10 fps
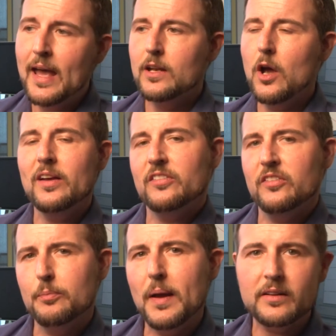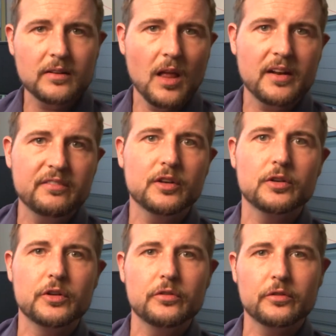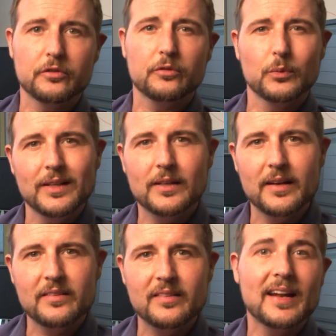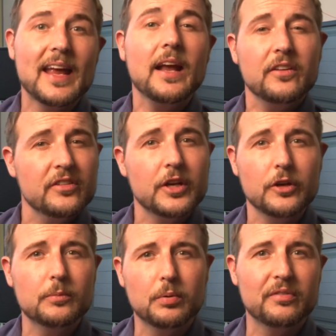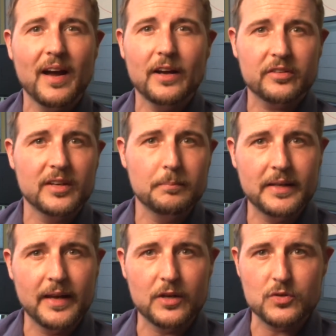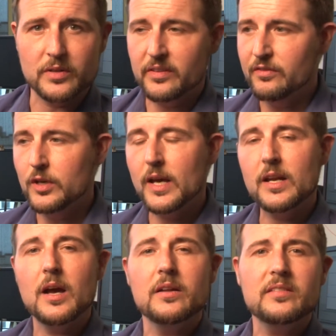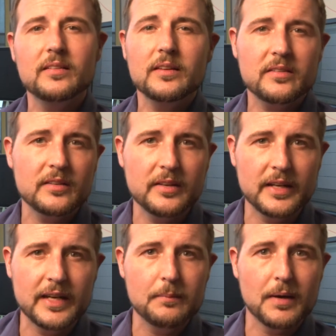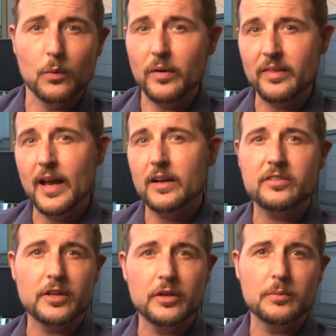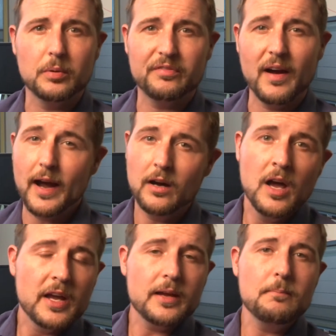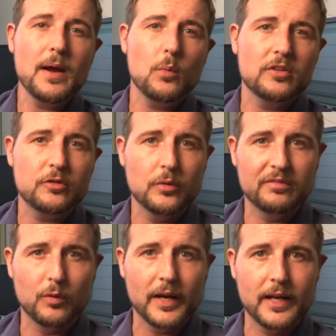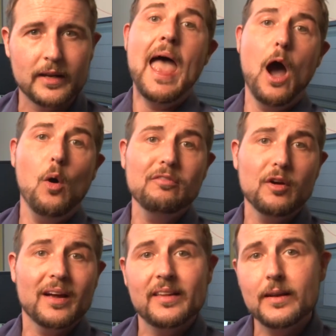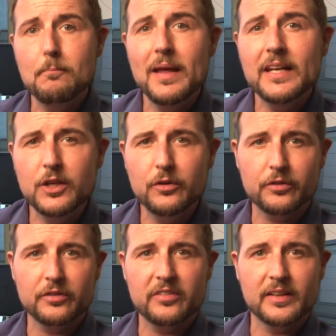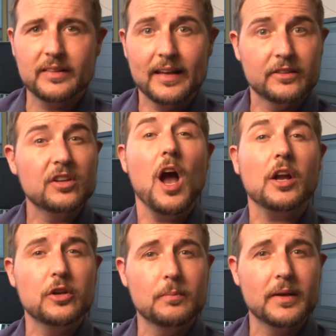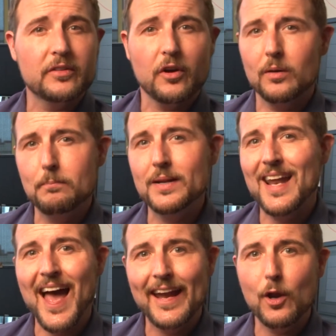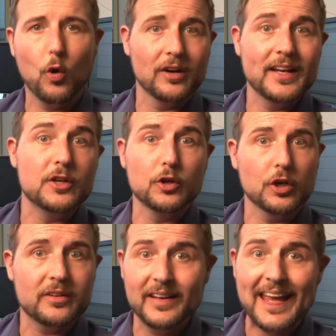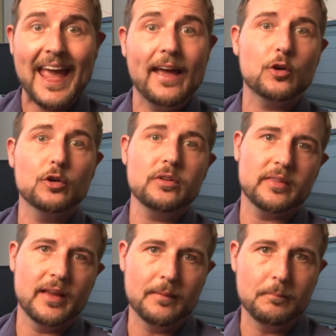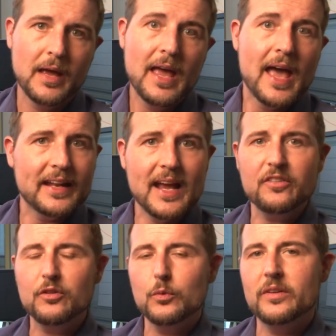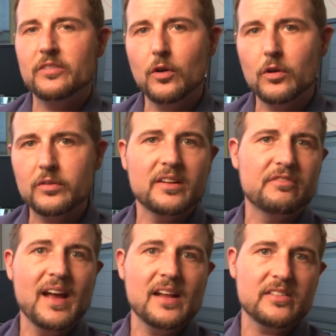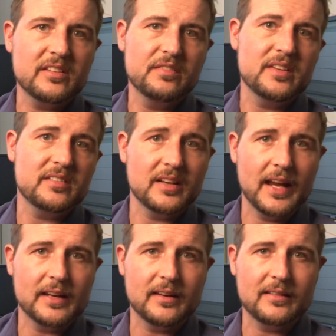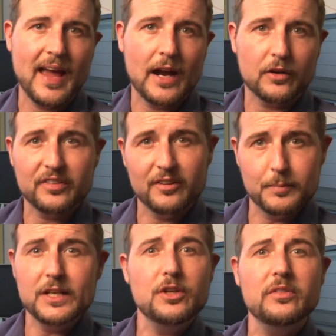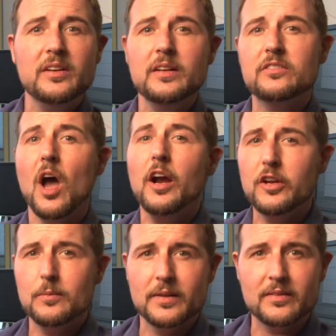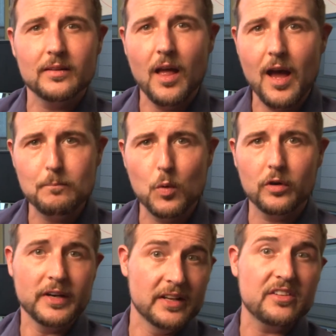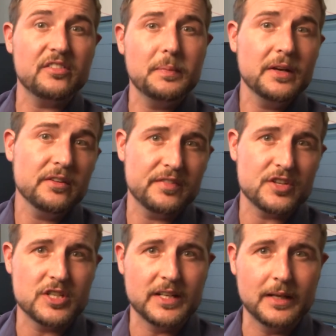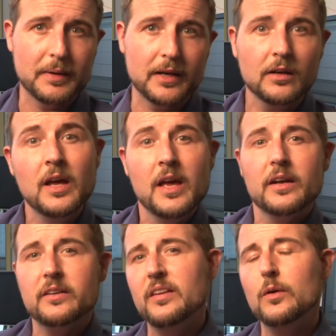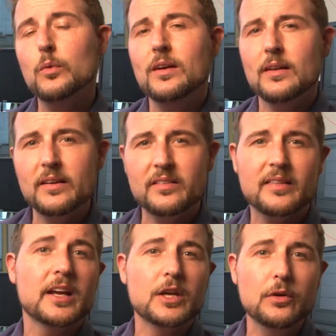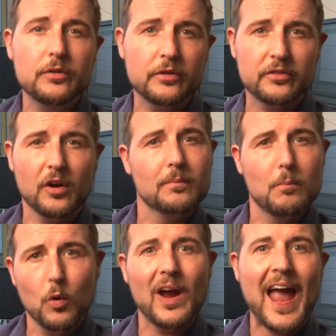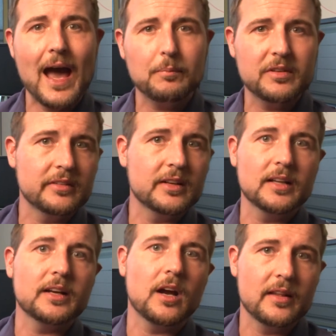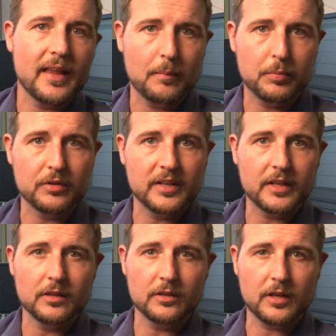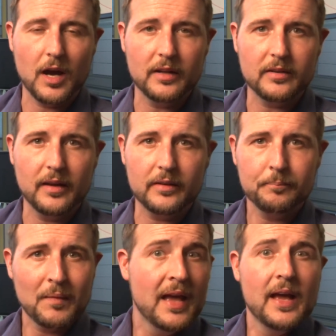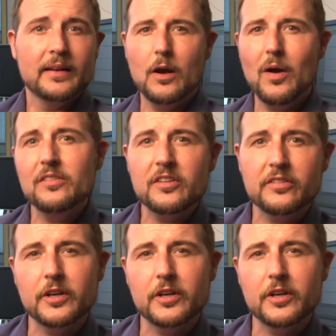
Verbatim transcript: Now I suspect a lot of your users realize that executable files can be dangerous. If you get an unsolicited email with the executable file, you might want to avoid it. However, I think many users think that documents are benign or inert and can't hurt them. And as a result, advanced sophisticated attackers have been using documents a lot more in spear phishing email because they realize that users are more apt to click on that particular content. Now, as a